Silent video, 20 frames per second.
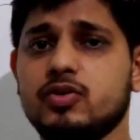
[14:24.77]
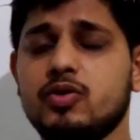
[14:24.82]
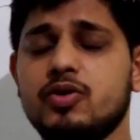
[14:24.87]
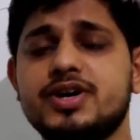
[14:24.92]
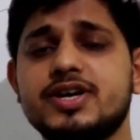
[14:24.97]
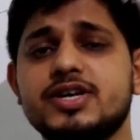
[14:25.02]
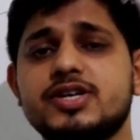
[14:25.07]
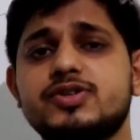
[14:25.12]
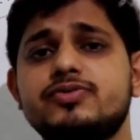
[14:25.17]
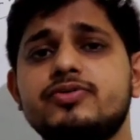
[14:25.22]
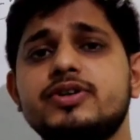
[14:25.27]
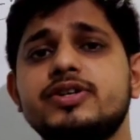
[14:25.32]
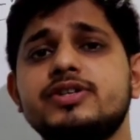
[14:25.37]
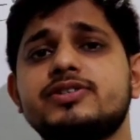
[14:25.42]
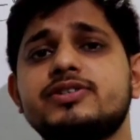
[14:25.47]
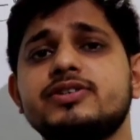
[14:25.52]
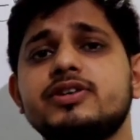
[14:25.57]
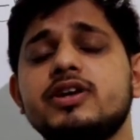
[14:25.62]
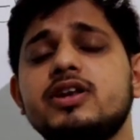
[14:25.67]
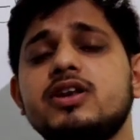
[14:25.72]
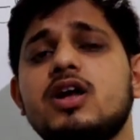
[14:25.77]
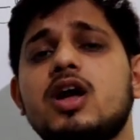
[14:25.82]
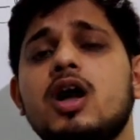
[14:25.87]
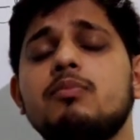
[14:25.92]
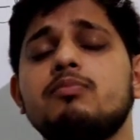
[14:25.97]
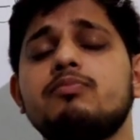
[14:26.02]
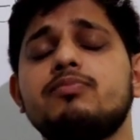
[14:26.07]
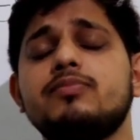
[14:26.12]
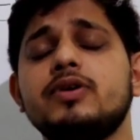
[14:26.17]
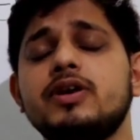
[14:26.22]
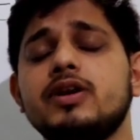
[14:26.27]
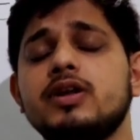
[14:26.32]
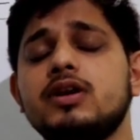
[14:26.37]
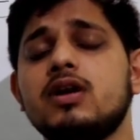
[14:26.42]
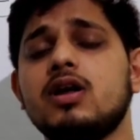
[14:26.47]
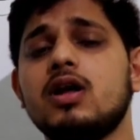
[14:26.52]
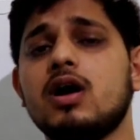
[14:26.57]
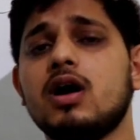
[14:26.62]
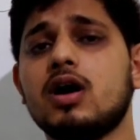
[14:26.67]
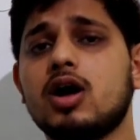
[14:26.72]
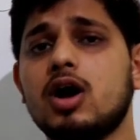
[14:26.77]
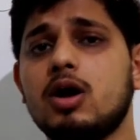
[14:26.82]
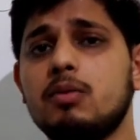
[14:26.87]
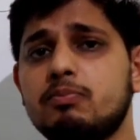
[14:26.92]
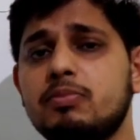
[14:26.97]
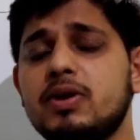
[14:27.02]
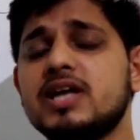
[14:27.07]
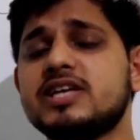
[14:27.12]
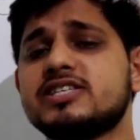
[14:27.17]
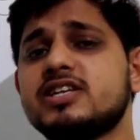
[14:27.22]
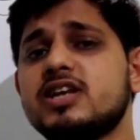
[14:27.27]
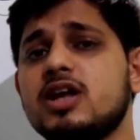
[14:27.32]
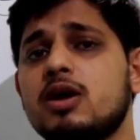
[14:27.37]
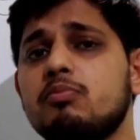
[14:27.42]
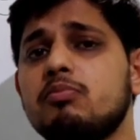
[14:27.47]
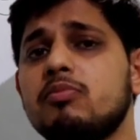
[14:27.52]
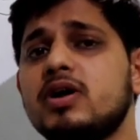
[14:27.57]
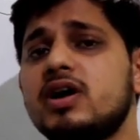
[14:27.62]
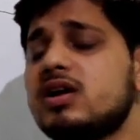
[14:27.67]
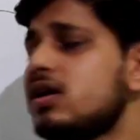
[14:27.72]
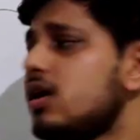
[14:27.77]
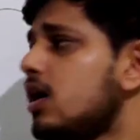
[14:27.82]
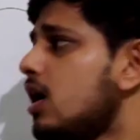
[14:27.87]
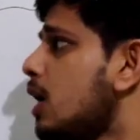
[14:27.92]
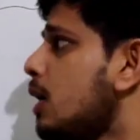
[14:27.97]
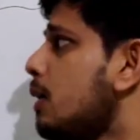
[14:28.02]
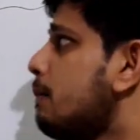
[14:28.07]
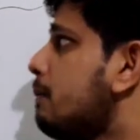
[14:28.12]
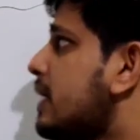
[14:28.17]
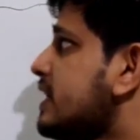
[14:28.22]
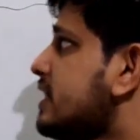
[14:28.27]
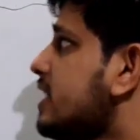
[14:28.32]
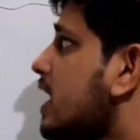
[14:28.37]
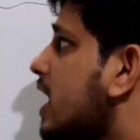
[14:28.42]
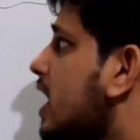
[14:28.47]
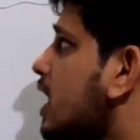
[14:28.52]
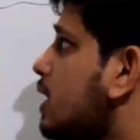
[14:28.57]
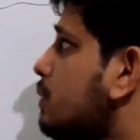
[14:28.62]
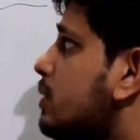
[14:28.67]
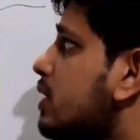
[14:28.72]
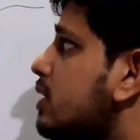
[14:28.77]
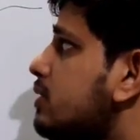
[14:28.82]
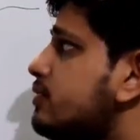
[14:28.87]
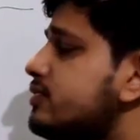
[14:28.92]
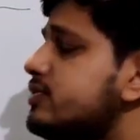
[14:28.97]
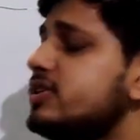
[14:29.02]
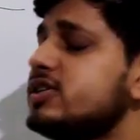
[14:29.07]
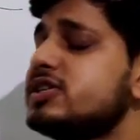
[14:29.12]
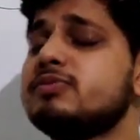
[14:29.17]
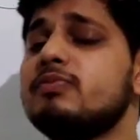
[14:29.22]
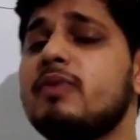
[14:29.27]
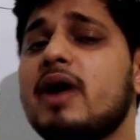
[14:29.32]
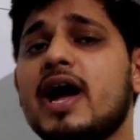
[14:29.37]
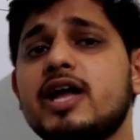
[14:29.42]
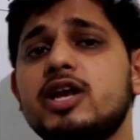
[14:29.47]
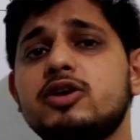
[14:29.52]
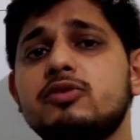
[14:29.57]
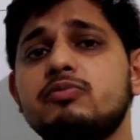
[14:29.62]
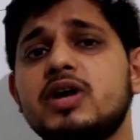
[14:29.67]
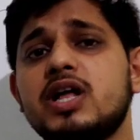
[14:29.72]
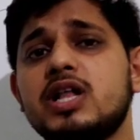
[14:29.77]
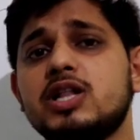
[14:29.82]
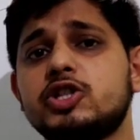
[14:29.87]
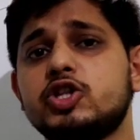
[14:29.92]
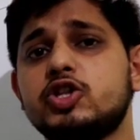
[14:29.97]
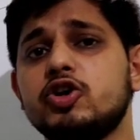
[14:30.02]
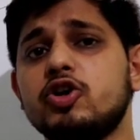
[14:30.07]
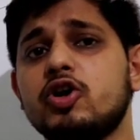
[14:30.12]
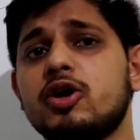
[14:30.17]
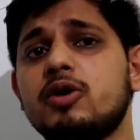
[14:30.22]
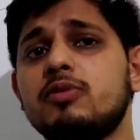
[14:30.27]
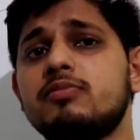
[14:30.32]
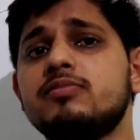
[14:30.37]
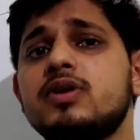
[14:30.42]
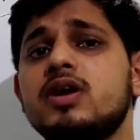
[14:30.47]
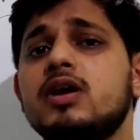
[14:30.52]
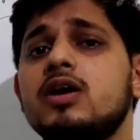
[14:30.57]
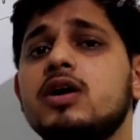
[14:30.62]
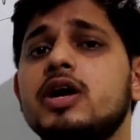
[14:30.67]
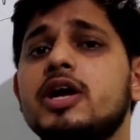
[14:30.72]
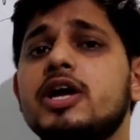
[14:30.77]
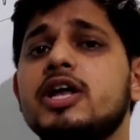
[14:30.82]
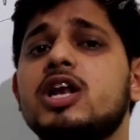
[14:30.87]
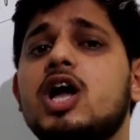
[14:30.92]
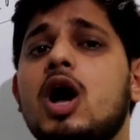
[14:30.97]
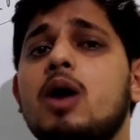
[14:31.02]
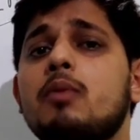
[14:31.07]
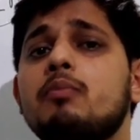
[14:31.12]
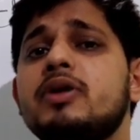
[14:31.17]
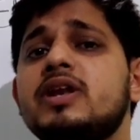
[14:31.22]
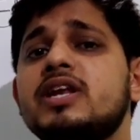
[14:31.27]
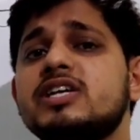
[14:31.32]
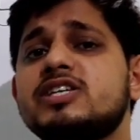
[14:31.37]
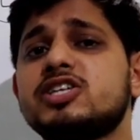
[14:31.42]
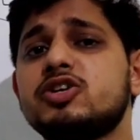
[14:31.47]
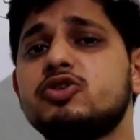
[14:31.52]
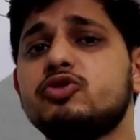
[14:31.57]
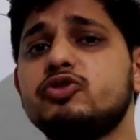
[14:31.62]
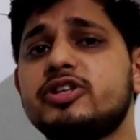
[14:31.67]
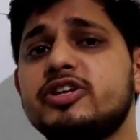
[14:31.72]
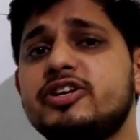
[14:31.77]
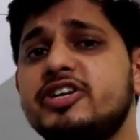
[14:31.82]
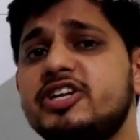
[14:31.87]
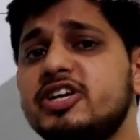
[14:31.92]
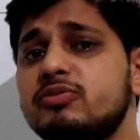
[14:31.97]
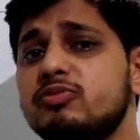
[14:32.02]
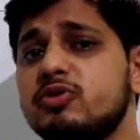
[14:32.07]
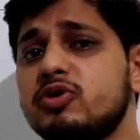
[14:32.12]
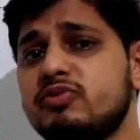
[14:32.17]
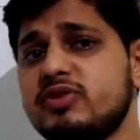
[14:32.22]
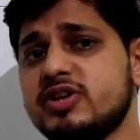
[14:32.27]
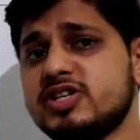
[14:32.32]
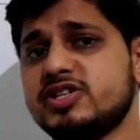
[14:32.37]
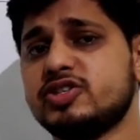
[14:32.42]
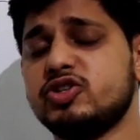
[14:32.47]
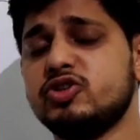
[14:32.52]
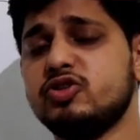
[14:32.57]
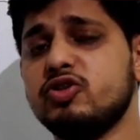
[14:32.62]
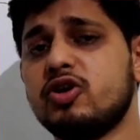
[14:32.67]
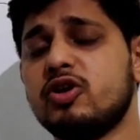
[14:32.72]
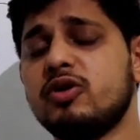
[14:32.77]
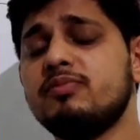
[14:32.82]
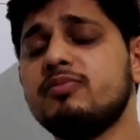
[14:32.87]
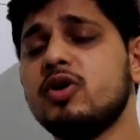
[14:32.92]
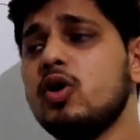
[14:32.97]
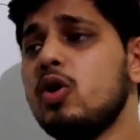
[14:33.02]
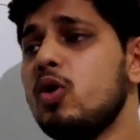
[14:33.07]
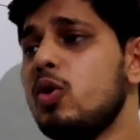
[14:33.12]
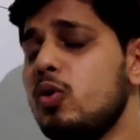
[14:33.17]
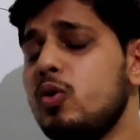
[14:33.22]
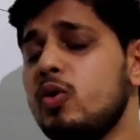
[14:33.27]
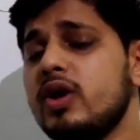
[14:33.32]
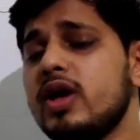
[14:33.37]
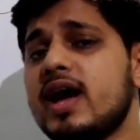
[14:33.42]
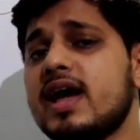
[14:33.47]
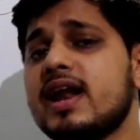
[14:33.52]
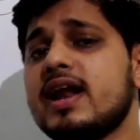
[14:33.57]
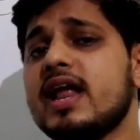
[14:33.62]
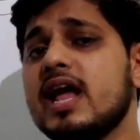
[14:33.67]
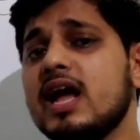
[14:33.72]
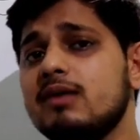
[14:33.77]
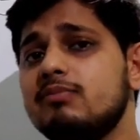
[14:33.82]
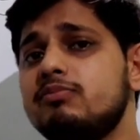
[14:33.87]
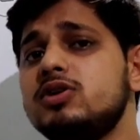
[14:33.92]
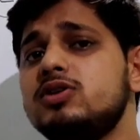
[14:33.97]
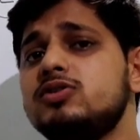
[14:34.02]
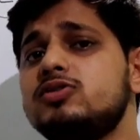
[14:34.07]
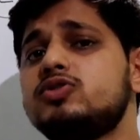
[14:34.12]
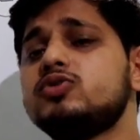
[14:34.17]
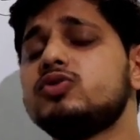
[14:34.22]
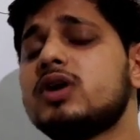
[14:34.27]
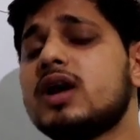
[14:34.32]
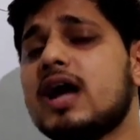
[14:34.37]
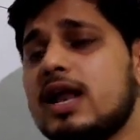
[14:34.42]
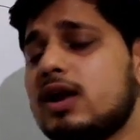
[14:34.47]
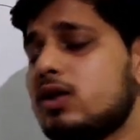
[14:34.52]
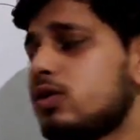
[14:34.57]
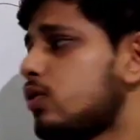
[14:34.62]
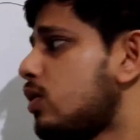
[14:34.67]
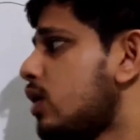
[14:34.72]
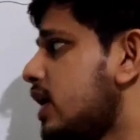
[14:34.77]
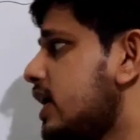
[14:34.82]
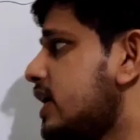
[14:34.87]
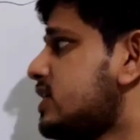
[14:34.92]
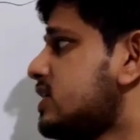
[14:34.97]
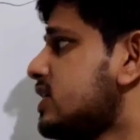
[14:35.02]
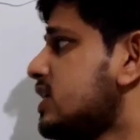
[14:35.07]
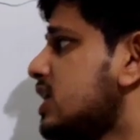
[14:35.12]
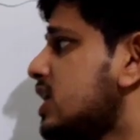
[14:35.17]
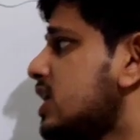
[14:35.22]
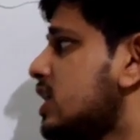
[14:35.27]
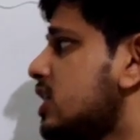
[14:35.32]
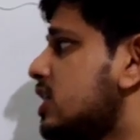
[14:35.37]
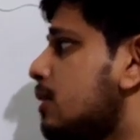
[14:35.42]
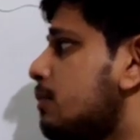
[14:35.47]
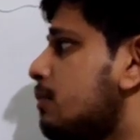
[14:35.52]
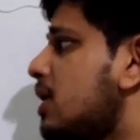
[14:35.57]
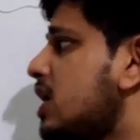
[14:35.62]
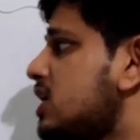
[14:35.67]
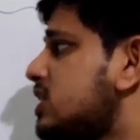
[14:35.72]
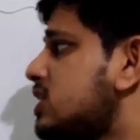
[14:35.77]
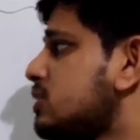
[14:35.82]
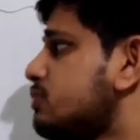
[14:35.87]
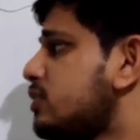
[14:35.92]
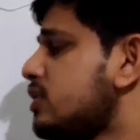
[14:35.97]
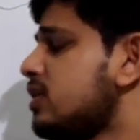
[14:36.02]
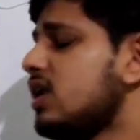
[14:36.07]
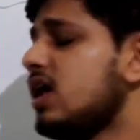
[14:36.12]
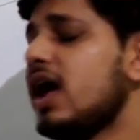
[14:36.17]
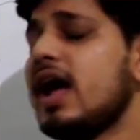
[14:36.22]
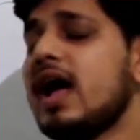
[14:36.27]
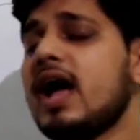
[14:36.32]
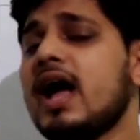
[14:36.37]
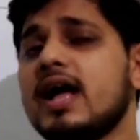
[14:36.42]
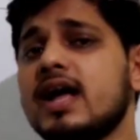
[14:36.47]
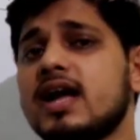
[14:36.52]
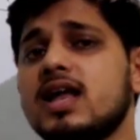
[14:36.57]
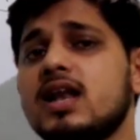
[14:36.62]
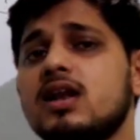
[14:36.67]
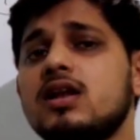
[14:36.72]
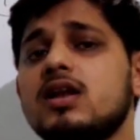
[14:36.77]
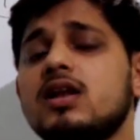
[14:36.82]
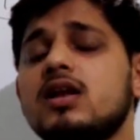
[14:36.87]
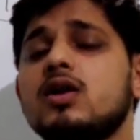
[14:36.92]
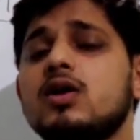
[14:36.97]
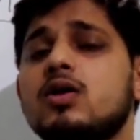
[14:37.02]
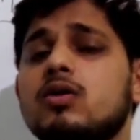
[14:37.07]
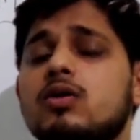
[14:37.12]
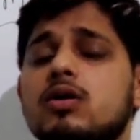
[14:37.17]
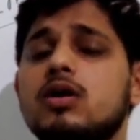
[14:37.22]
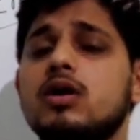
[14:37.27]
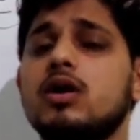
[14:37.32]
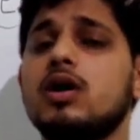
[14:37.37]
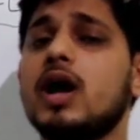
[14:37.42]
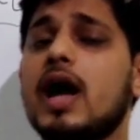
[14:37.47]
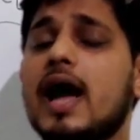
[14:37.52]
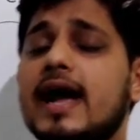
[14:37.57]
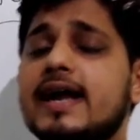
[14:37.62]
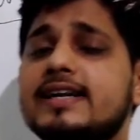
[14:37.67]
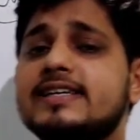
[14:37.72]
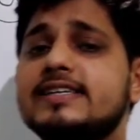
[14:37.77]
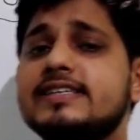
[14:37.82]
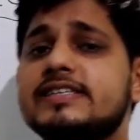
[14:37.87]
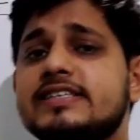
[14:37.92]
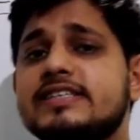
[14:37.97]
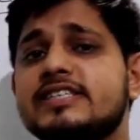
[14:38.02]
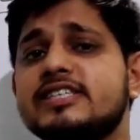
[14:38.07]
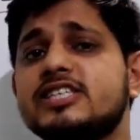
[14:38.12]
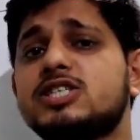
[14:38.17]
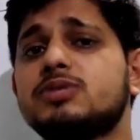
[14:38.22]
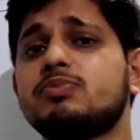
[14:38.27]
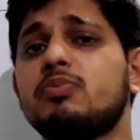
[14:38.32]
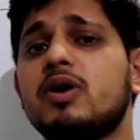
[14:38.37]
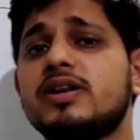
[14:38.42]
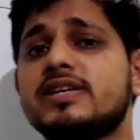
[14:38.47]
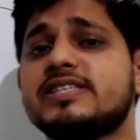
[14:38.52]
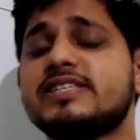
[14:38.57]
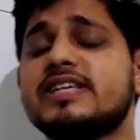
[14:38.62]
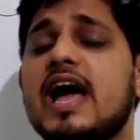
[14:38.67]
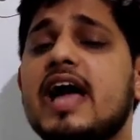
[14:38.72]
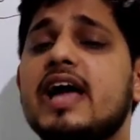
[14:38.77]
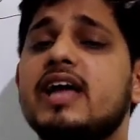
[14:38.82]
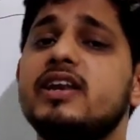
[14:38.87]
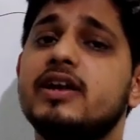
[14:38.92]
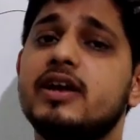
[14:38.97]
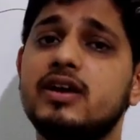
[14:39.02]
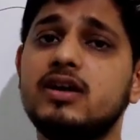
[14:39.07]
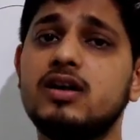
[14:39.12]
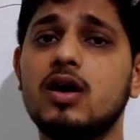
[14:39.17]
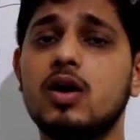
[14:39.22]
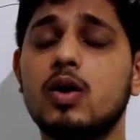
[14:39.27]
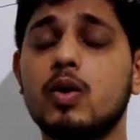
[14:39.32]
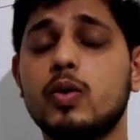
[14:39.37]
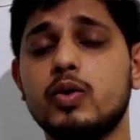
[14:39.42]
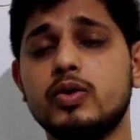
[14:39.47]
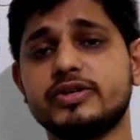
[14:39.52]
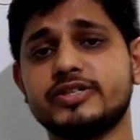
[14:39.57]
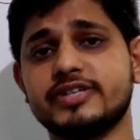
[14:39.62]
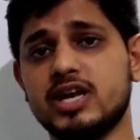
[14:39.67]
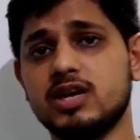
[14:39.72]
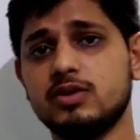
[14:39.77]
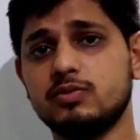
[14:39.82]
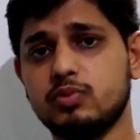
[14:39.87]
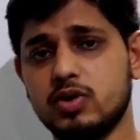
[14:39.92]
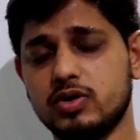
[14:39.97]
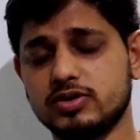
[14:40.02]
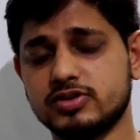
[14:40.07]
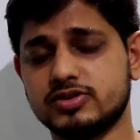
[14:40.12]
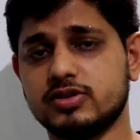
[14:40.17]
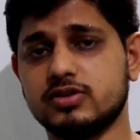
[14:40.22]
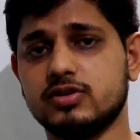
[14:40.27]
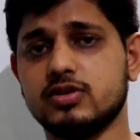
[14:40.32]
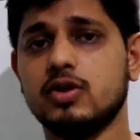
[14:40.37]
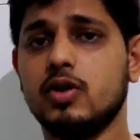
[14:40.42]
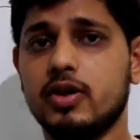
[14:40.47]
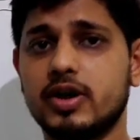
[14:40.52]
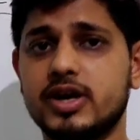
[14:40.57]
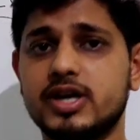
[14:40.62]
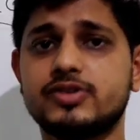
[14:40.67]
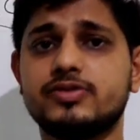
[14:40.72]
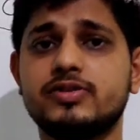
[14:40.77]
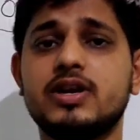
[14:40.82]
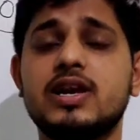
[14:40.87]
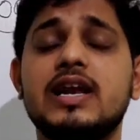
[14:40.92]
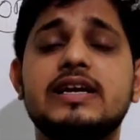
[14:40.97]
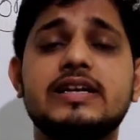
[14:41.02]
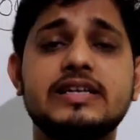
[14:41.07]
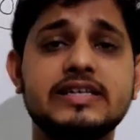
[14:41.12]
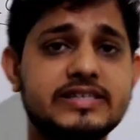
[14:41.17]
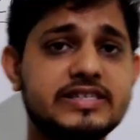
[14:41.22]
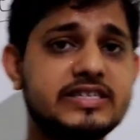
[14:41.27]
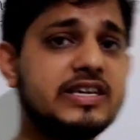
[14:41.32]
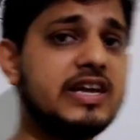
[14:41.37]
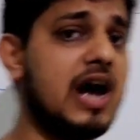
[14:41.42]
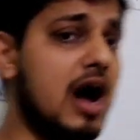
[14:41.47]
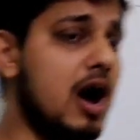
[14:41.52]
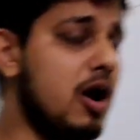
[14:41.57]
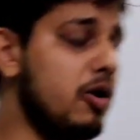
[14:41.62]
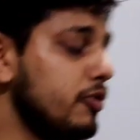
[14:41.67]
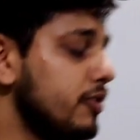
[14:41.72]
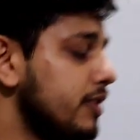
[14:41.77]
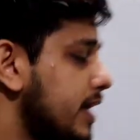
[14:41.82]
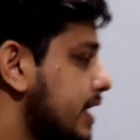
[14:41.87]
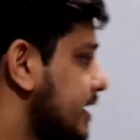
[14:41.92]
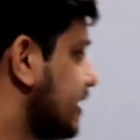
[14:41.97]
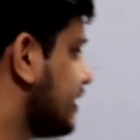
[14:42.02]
Okay students, in complex number, by the help of this binomial theorem in combination with de Moivre's theorem, we are able to calculate the multiple angle identities for sine and cosine functions. Okay students, let us see how we are